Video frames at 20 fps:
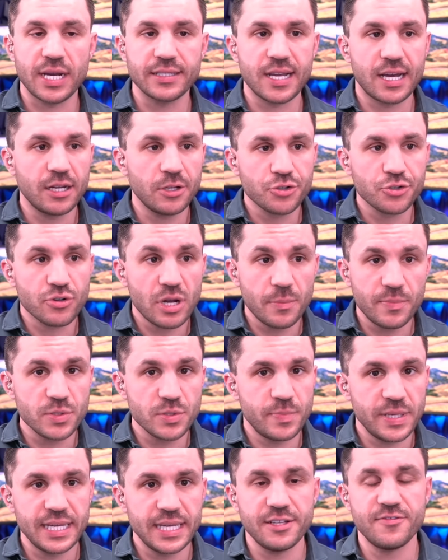Donald Trump is
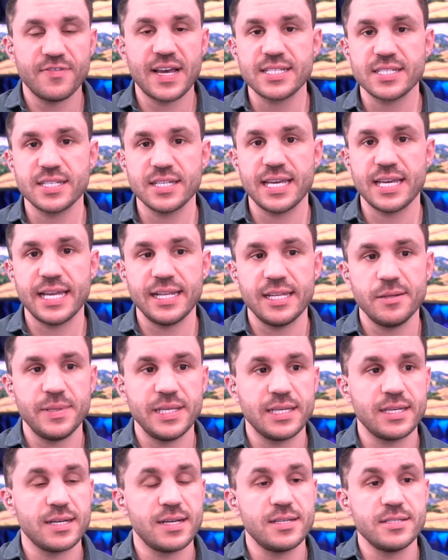being investigated
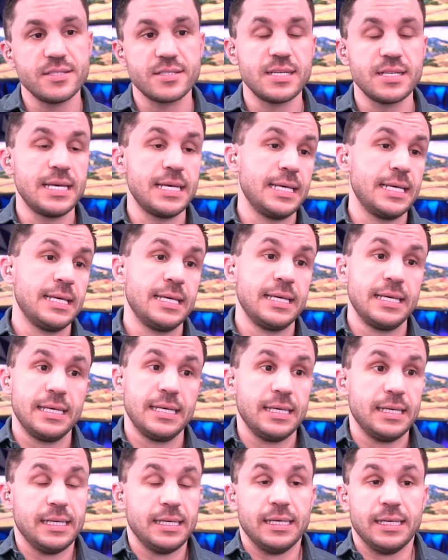because
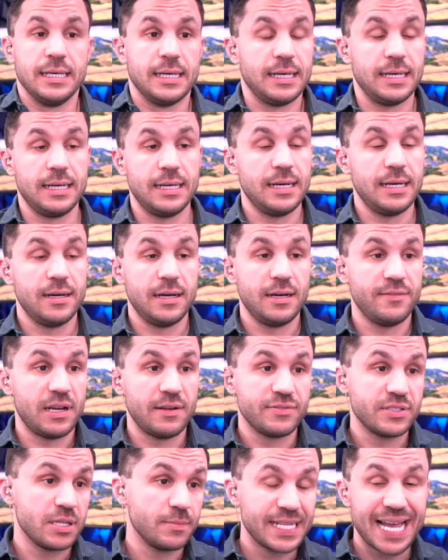uh, uh of, of
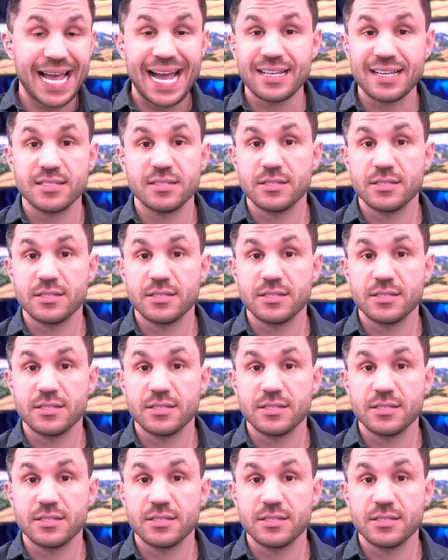some tax